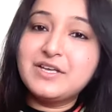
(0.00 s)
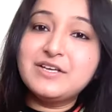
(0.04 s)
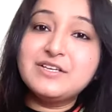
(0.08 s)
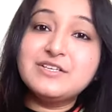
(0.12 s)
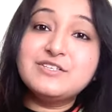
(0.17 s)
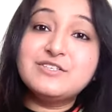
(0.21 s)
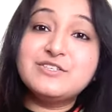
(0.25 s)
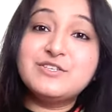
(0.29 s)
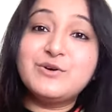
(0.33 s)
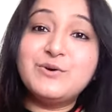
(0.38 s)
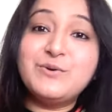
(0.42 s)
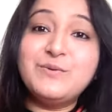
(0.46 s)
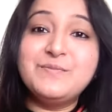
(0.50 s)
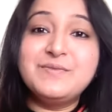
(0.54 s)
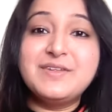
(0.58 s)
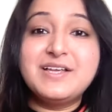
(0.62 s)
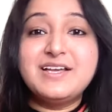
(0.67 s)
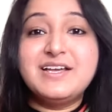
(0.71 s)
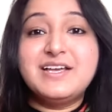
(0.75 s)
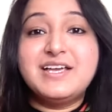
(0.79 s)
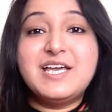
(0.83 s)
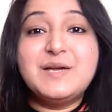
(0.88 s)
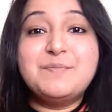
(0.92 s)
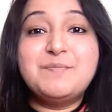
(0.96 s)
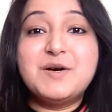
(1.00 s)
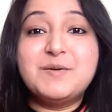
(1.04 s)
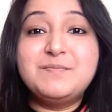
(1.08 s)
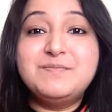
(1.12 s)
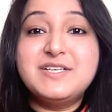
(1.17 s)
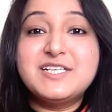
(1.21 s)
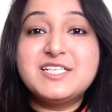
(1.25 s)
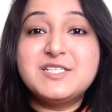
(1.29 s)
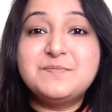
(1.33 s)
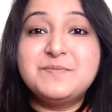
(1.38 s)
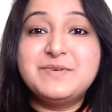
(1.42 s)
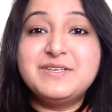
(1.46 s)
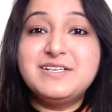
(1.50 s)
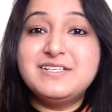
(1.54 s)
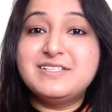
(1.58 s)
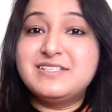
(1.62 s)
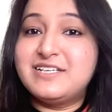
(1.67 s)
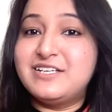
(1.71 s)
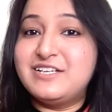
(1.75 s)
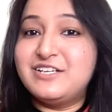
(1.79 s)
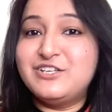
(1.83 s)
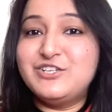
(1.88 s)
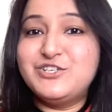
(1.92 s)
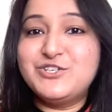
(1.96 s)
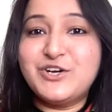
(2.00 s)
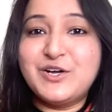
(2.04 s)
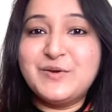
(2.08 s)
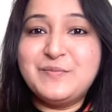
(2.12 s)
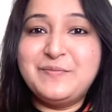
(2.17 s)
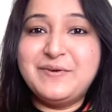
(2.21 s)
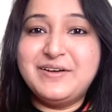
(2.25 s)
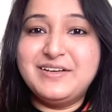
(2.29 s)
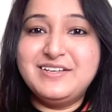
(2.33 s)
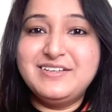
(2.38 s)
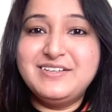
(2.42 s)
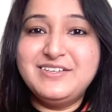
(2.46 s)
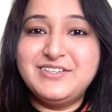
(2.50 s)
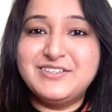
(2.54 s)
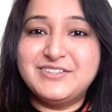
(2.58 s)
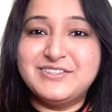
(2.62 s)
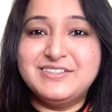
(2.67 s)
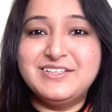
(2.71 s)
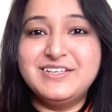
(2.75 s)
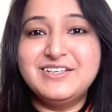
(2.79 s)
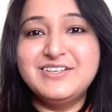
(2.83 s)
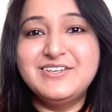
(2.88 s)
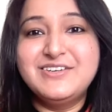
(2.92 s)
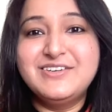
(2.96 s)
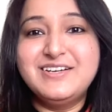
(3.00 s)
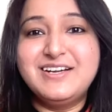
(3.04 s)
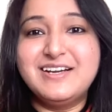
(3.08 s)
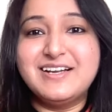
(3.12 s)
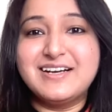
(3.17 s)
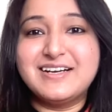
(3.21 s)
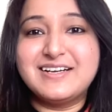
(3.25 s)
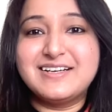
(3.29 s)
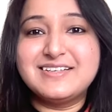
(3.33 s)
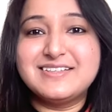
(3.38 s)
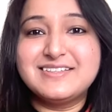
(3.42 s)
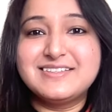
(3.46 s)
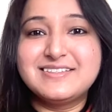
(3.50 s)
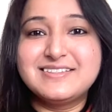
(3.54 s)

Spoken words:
So keep up the spirits and enjoy parenthood. Good luck.